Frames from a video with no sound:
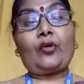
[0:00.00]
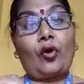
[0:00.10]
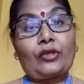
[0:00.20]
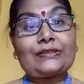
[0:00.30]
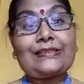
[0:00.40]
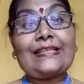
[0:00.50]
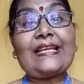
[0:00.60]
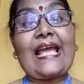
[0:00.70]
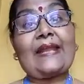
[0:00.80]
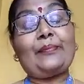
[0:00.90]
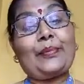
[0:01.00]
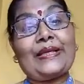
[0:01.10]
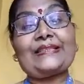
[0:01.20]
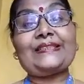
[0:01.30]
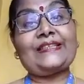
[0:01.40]
costly and
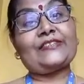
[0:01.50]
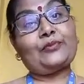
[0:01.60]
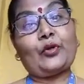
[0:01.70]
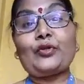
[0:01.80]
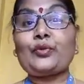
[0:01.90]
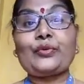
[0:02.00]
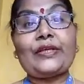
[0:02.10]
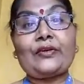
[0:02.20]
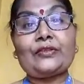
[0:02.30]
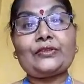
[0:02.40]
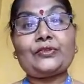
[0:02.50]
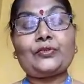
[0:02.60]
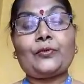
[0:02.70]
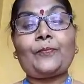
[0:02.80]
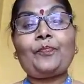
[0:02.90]
precious for today
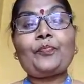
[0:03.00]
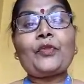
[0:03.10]
also.